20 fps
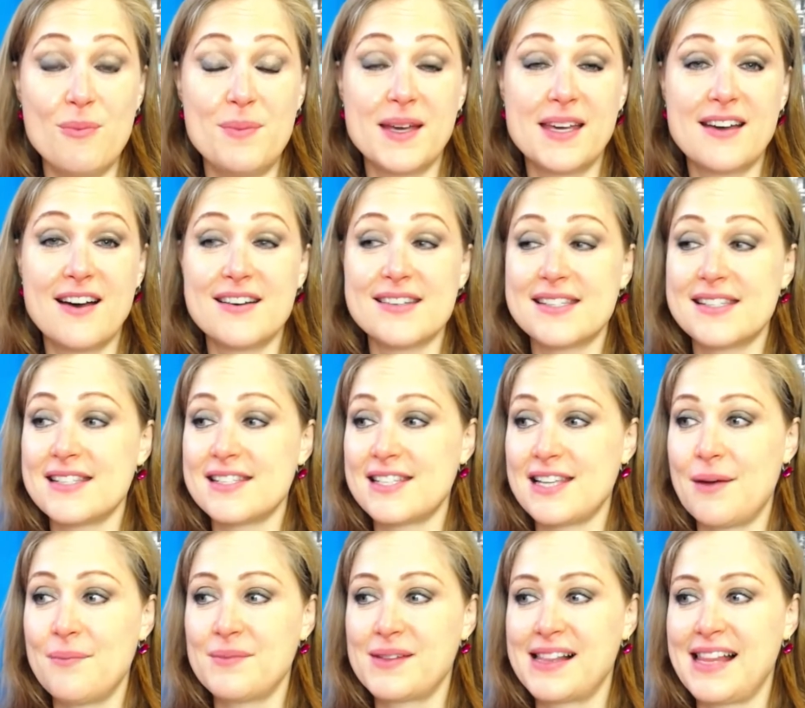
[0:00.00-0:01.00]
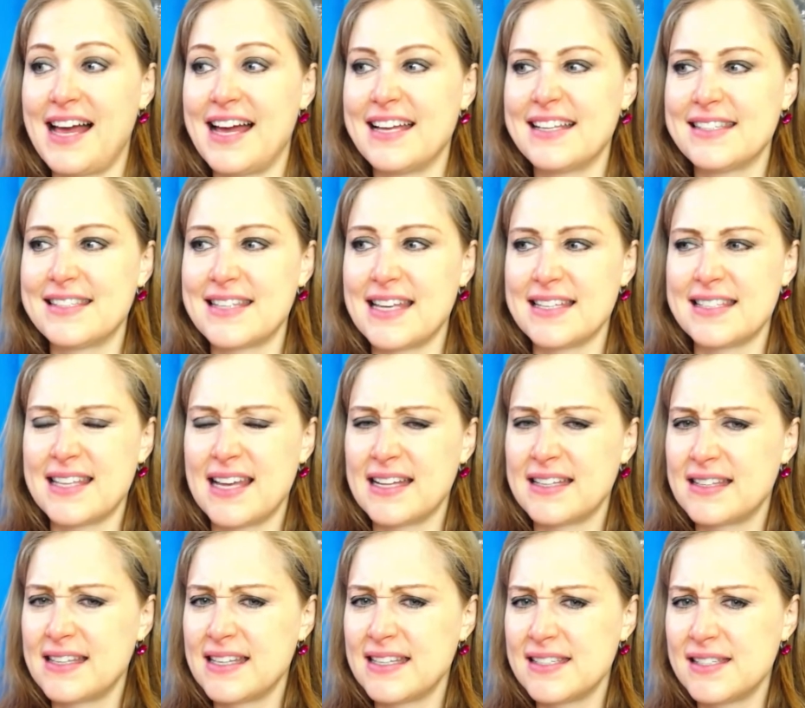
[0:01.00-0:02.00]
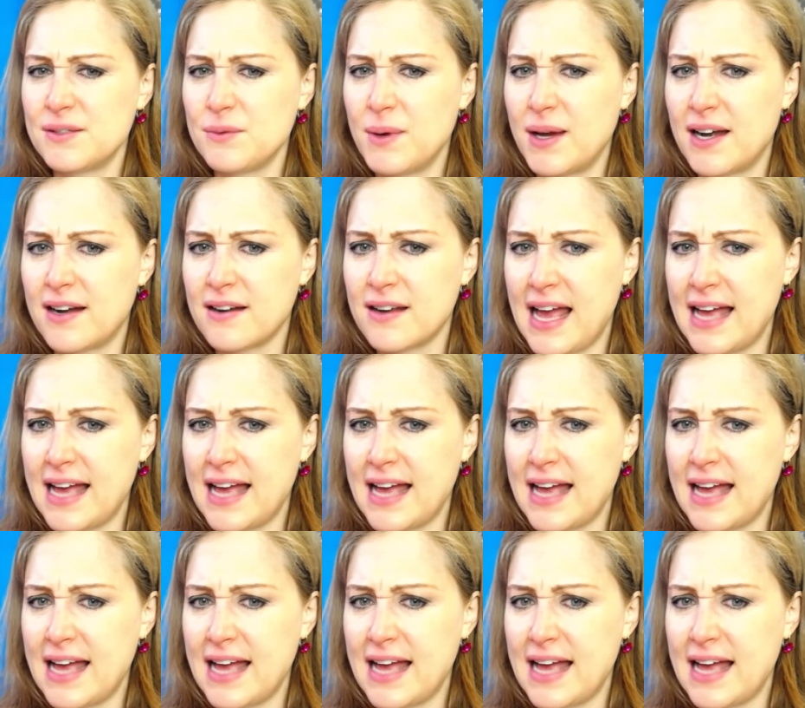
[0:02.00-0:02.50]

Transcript: because some clients, they said, this weird,